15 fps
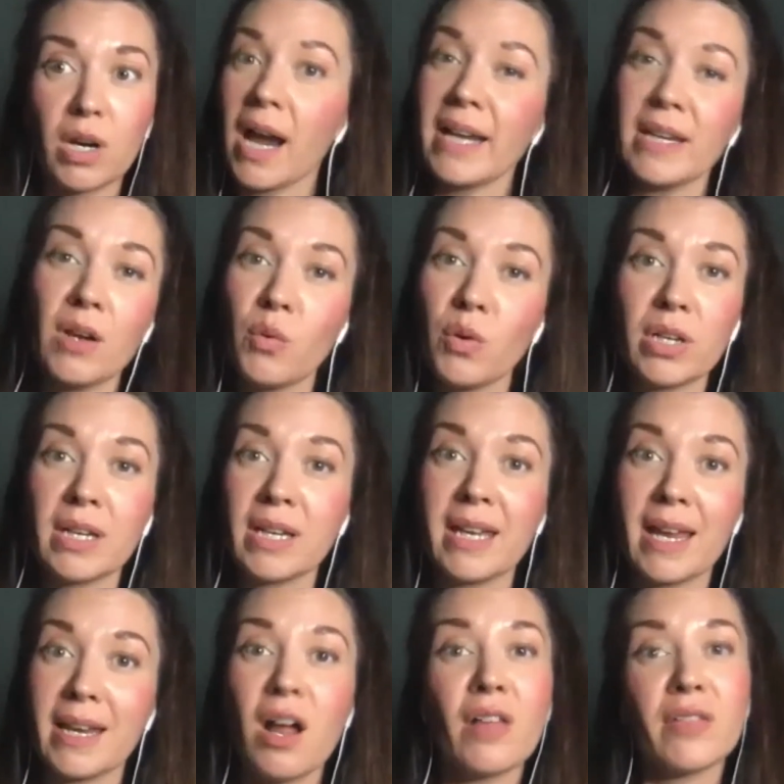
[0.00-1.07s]
I know we're going to
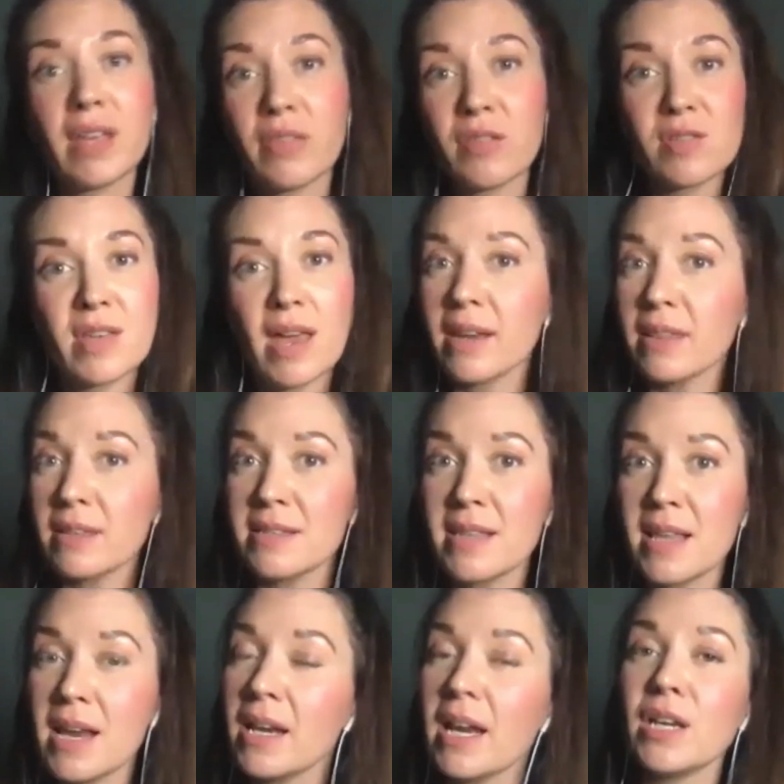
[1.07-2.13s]
get on the other side of this
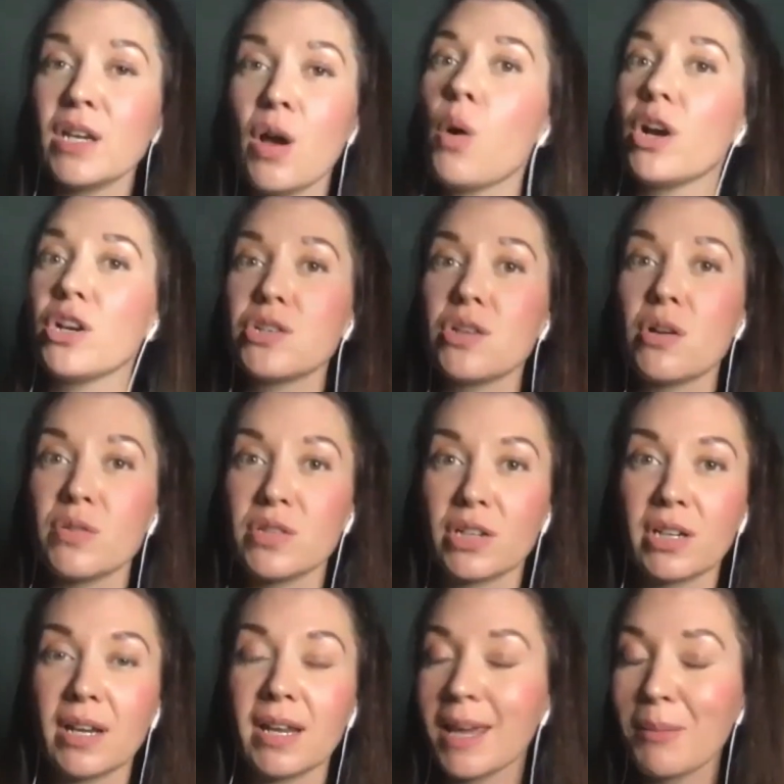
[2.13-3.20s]
thing, and I know our shows are
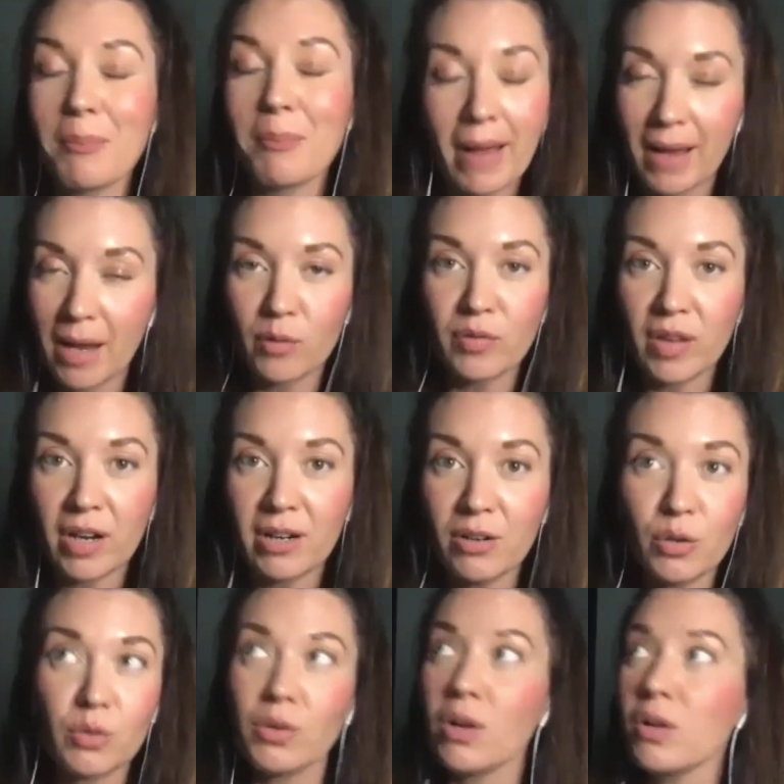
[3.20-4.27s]
going to get back out there.
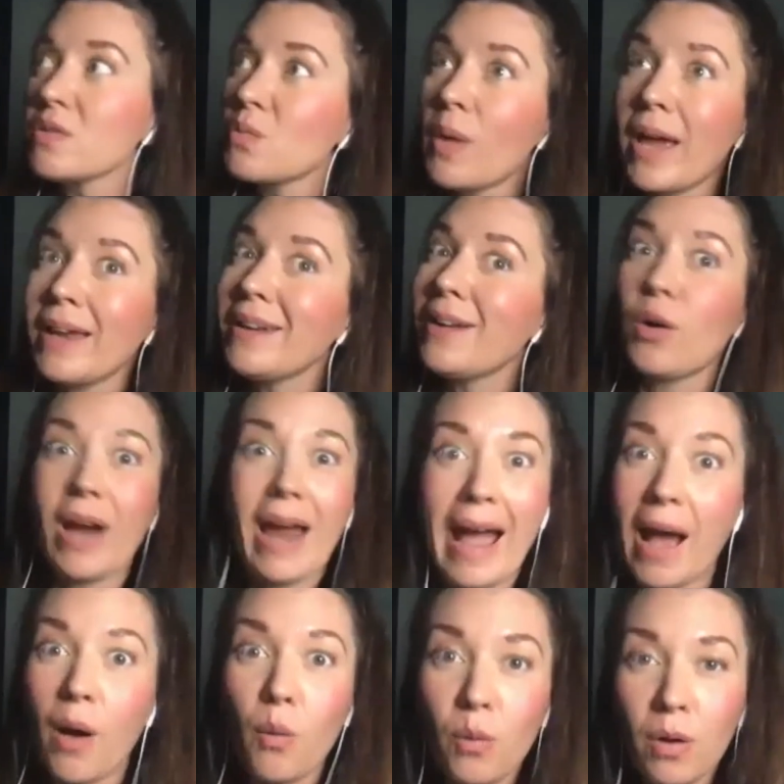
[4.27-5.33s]
Who knows when or
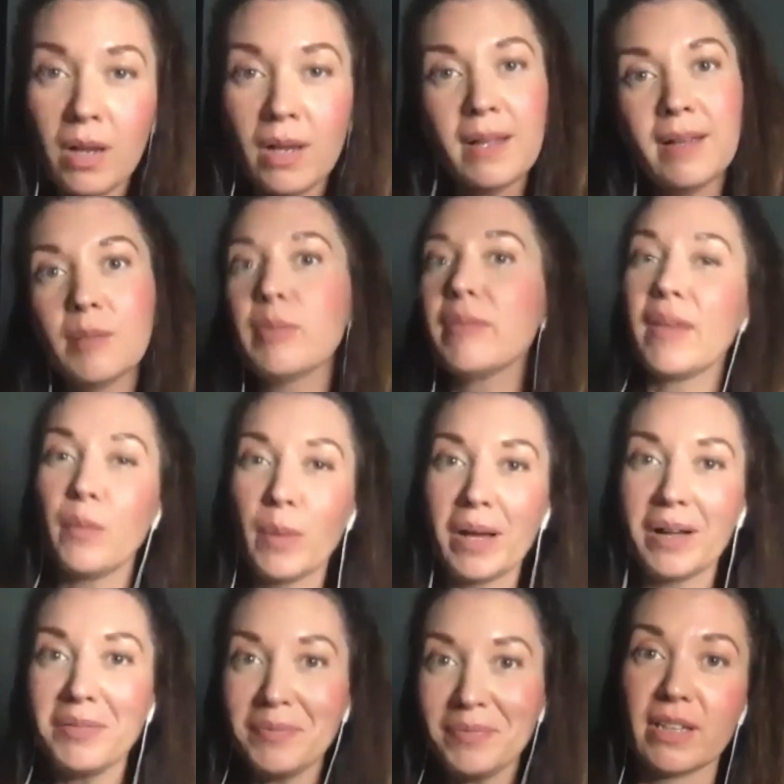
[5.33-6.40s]
how, but they
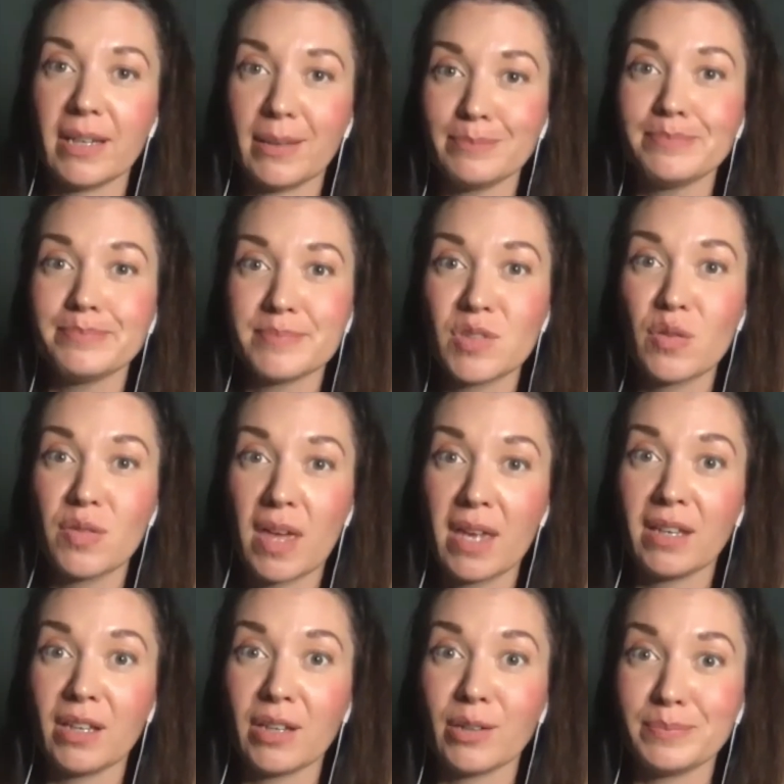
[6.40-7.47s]
will. So thank you.